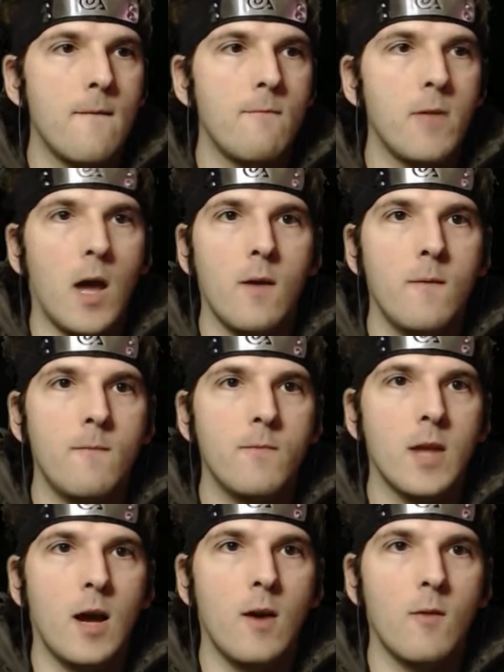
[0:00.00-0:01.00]
No.
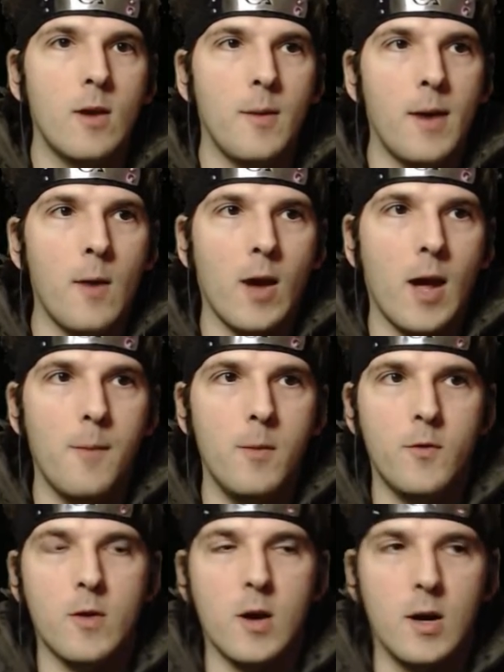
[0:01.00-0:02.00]
No, no matter where I move,
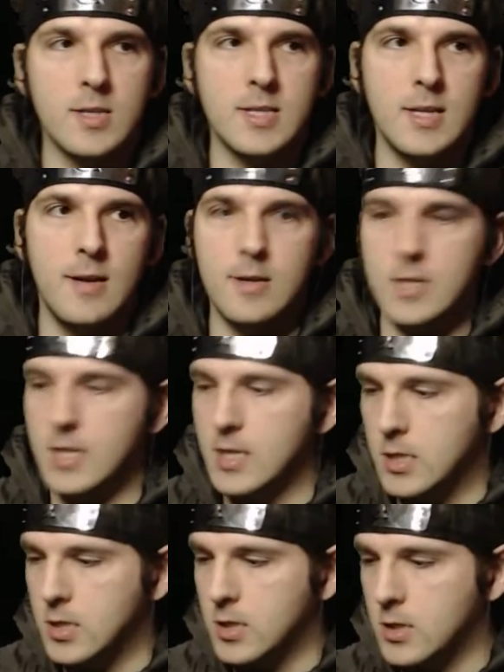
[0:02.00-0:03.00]
you can't see her. She's
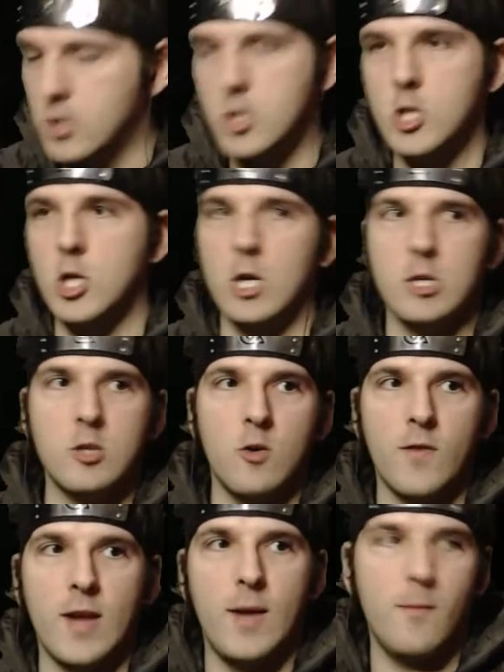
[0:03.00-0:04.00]
just
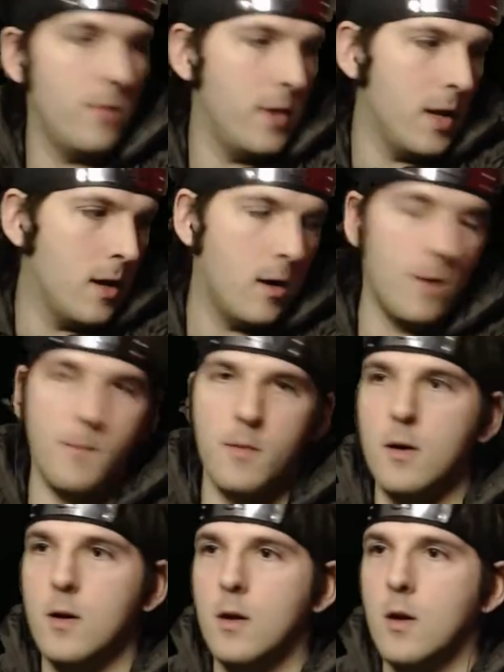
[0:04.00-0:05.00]
off camera on the arm
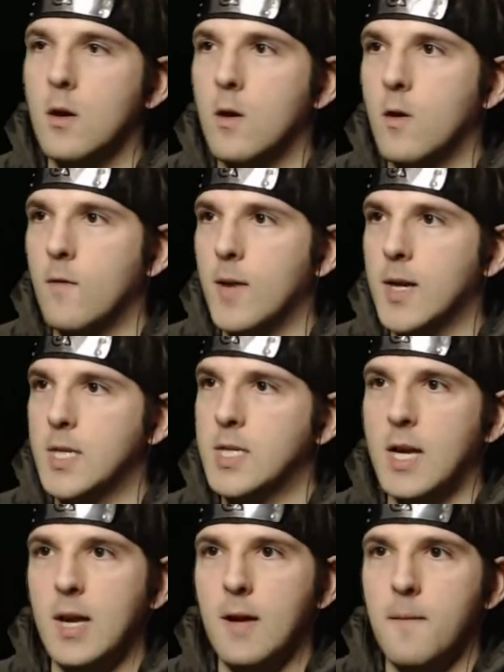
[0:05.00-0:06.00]
of my
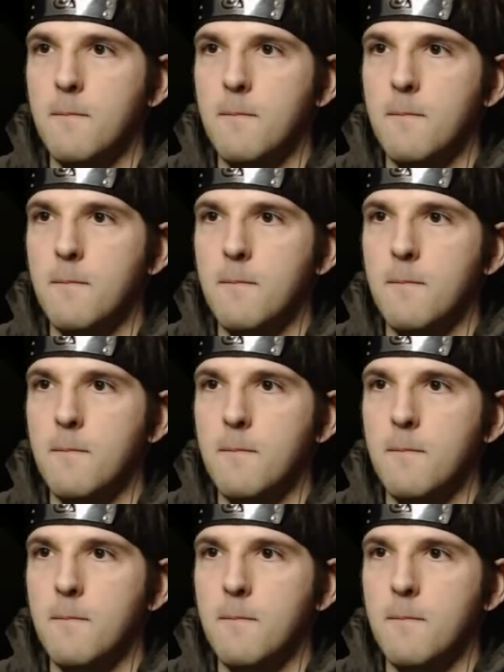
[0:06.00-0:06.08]
chair.